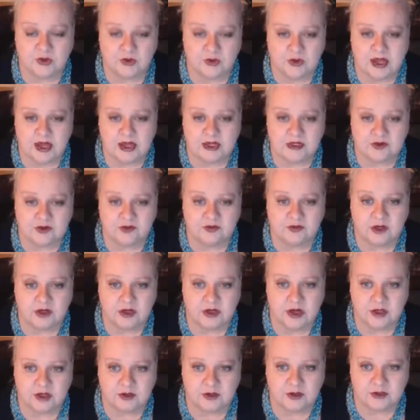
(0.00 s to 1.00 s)
create
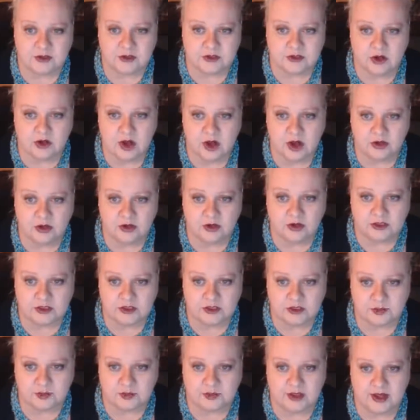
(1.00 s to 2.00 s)
different colors on your
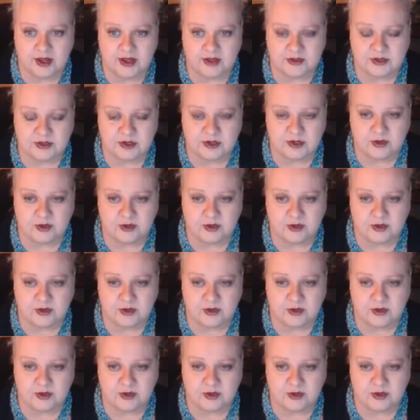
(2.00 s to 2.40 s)
displays,